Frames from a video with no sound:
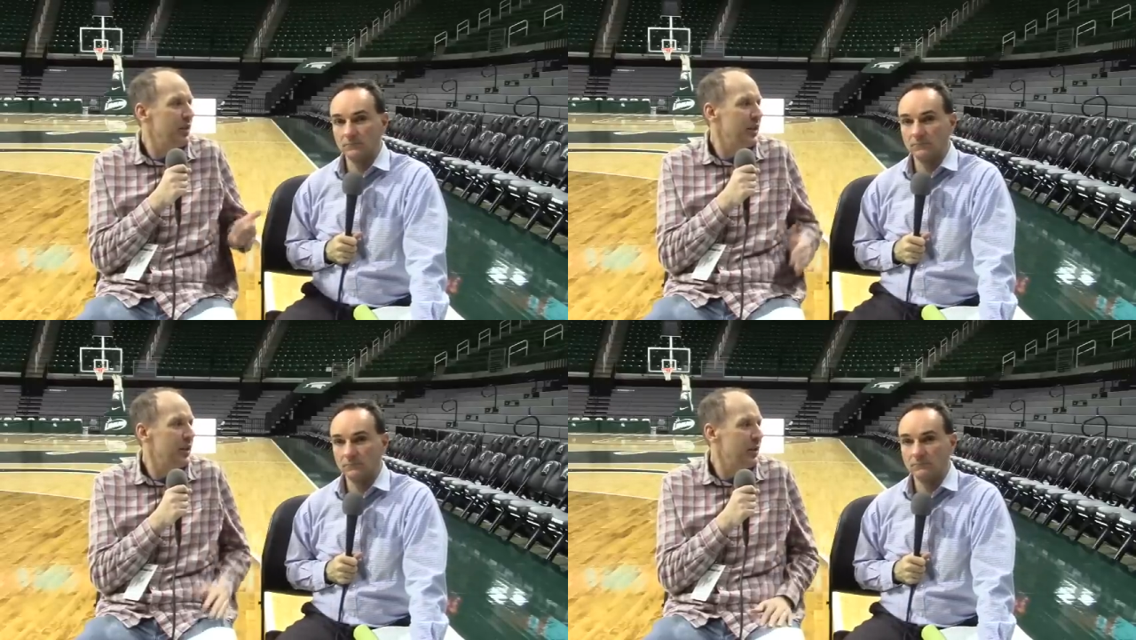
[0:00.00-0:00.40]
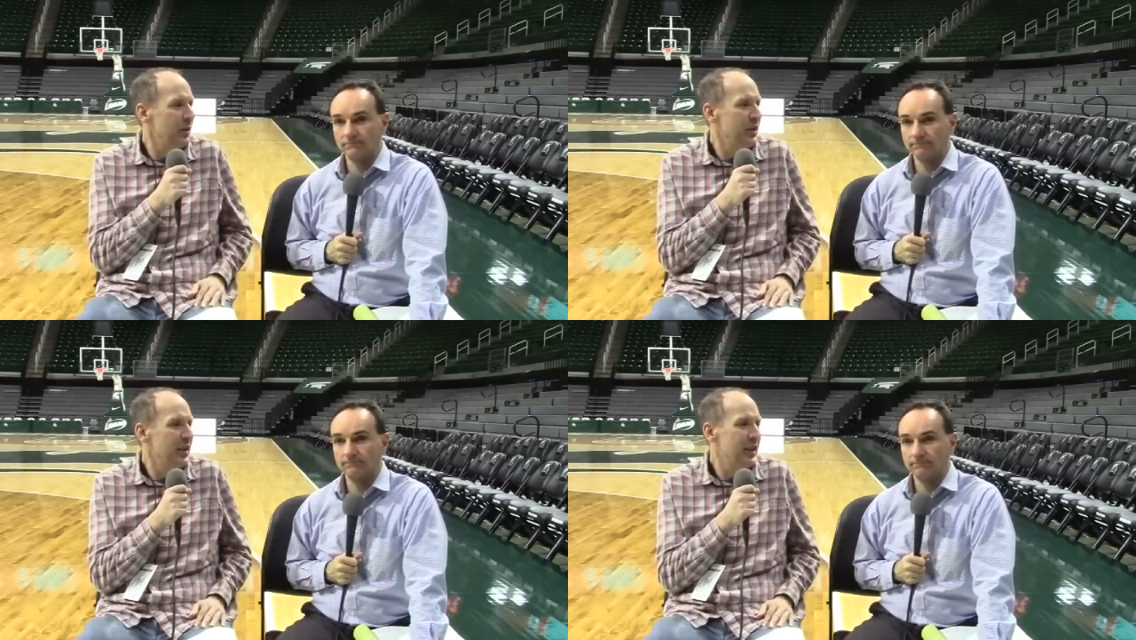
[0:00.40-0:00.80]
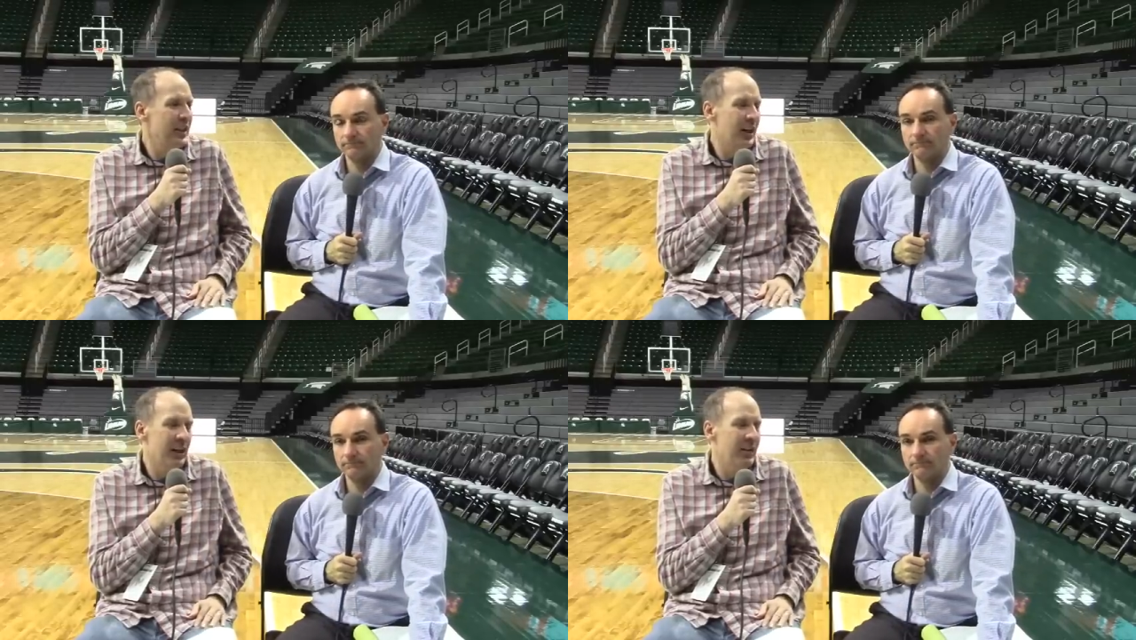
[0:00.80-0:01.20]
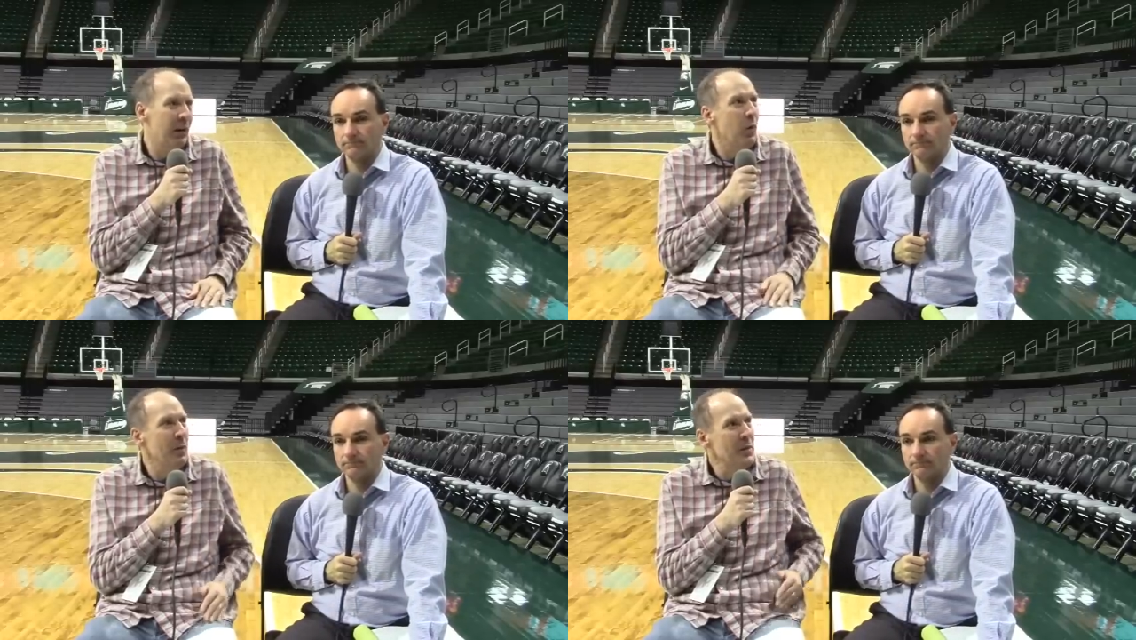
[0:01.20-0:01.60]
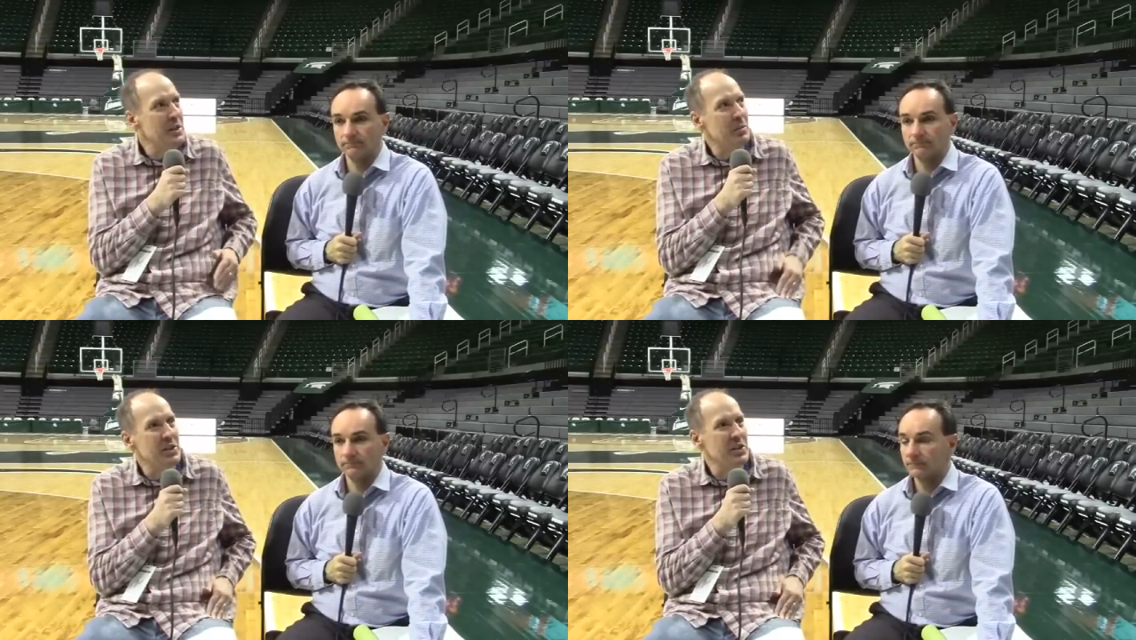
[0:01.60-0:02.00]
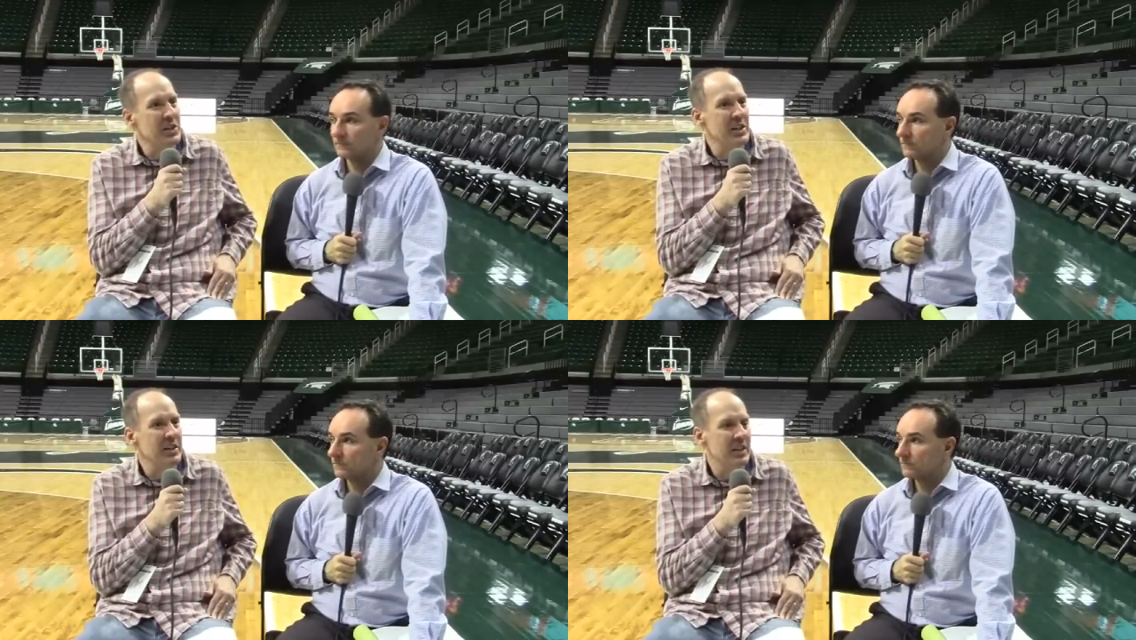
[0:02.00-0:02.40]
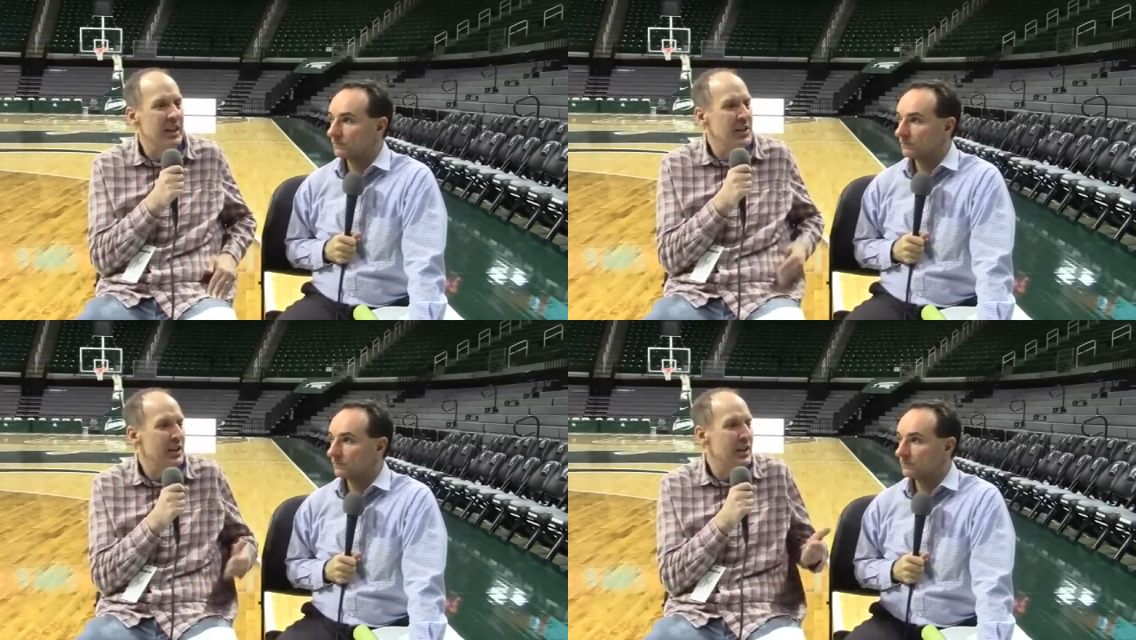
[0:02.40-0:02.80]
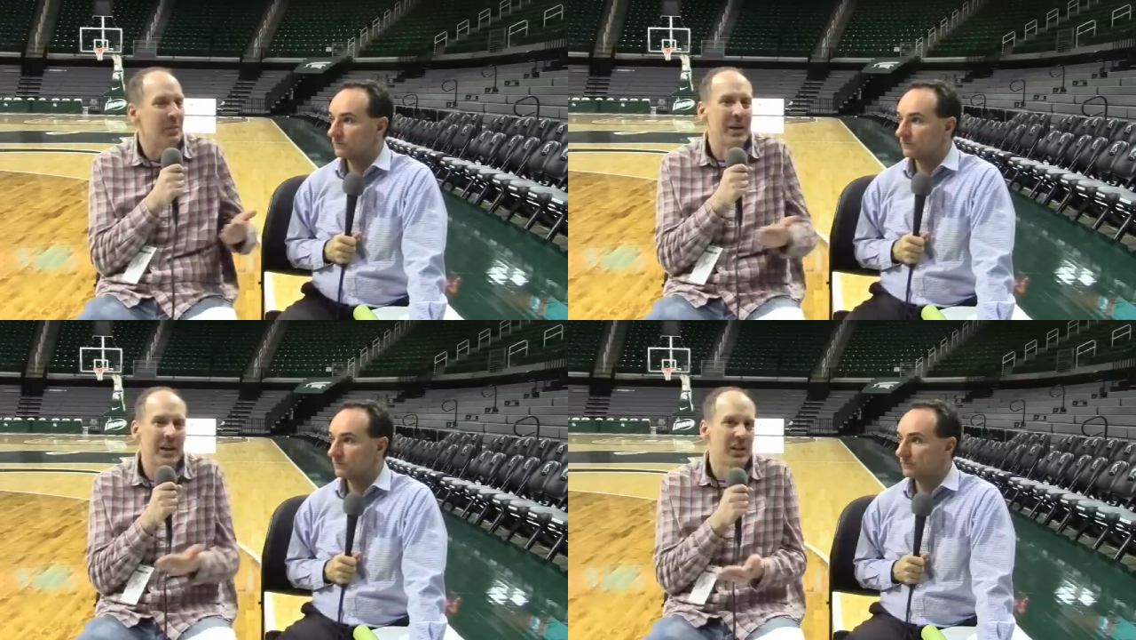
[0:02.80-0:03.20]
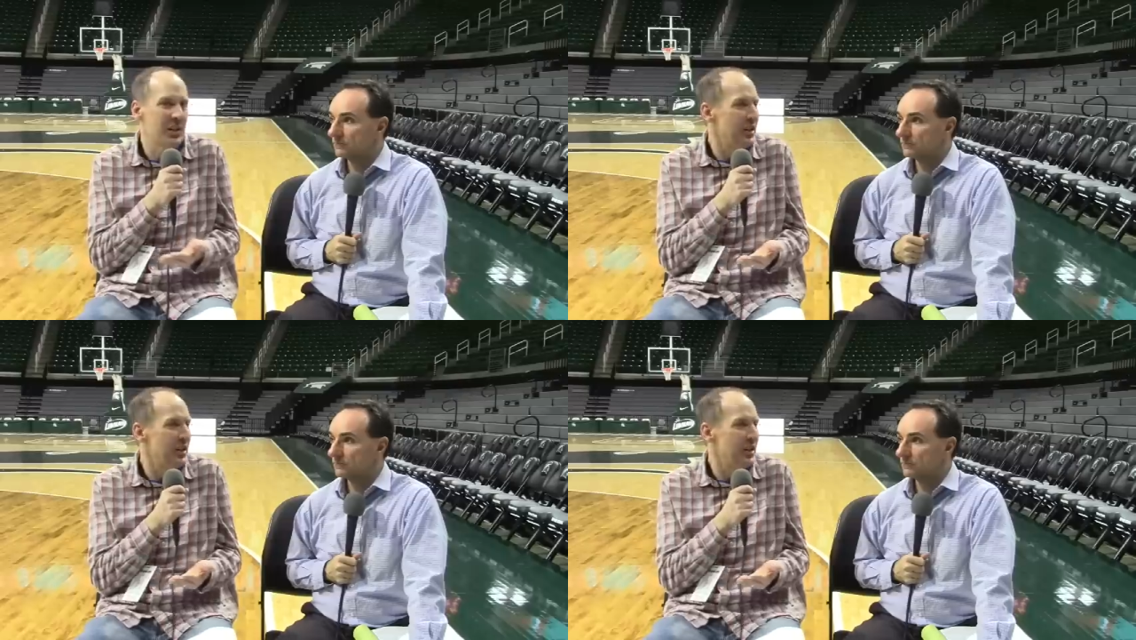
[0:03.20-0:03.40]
Speaker 1: You know, I, I wouldn't be surprised to see guys like that make it as,